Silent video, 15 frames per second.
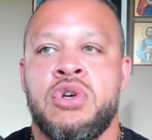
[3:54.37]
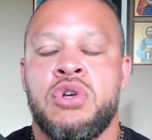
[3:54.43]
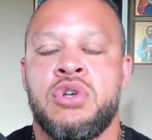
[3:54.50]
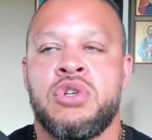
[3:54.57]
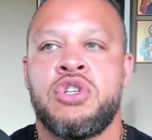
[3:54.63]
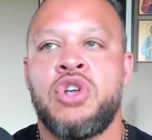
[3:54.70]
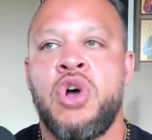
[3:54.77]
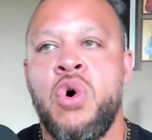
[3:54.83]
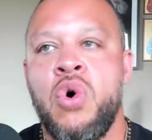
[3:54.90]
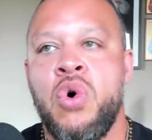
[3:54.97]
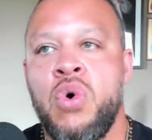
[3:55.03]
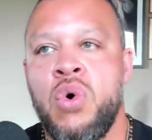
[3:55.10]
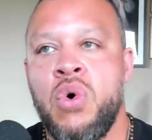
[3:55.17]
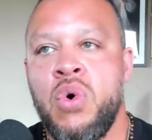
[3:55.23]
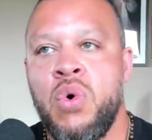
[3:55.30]

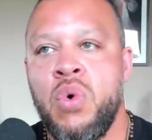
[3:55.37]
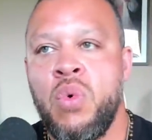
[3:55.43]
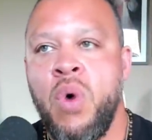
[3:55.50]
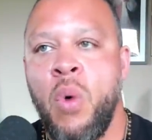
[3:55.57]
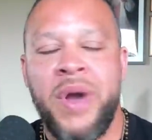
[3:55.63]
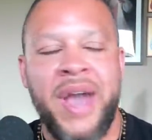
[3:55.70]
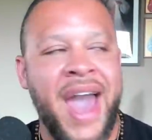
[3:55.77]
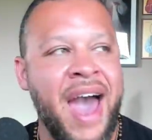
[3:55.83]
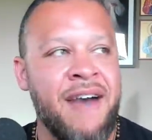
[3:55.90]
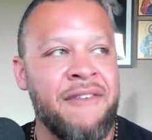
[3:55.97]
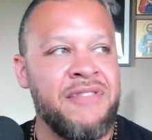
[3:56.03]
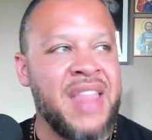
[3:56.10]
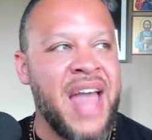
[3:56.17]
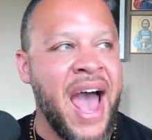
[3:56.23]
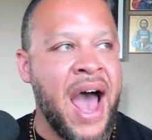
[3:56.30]
So what we have
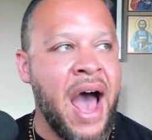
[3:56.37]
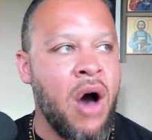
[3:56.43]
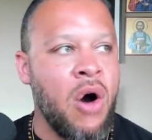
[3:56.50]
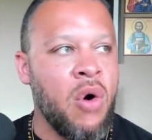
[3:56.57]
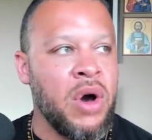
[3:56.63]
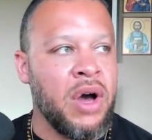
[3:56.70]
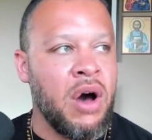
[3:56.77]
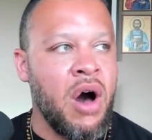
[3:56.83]
now